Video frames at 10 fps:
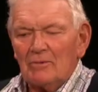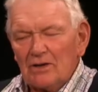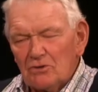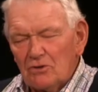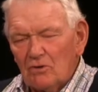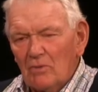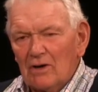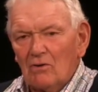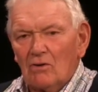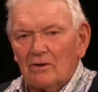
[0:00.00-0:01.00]
not sure
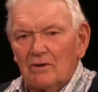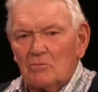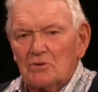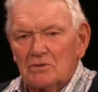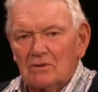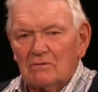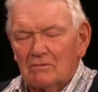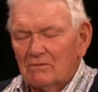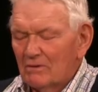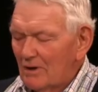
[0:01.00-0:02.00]
about all the numbers
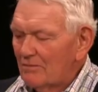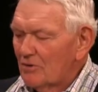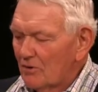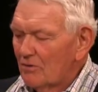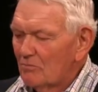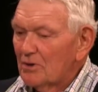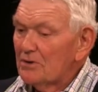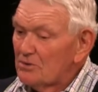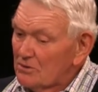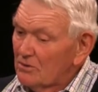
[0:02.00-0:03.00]
that I've heard, but
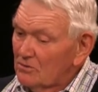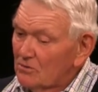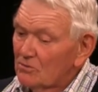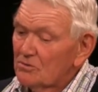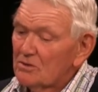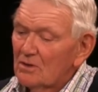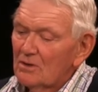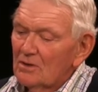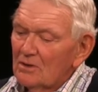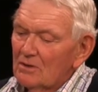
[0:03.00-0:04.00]
here's the good news.
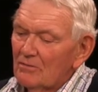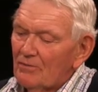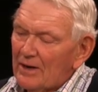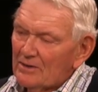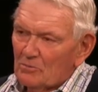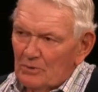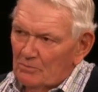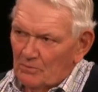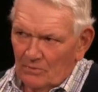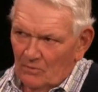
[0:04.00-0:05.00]
The fact that
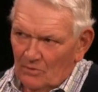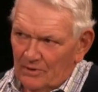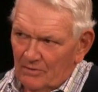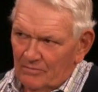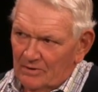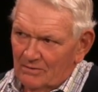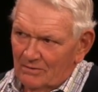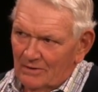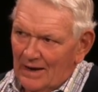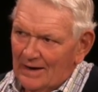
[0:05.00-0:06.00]
people are aware of it
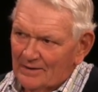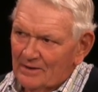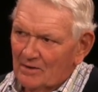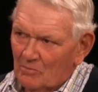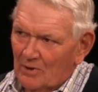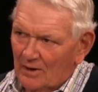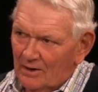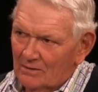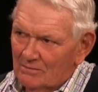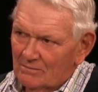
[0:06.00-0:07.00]
and acting upon
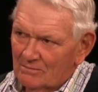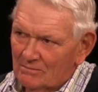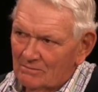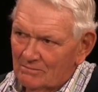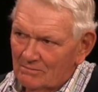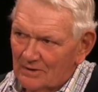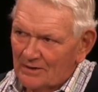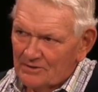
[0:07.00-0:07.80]
it. That's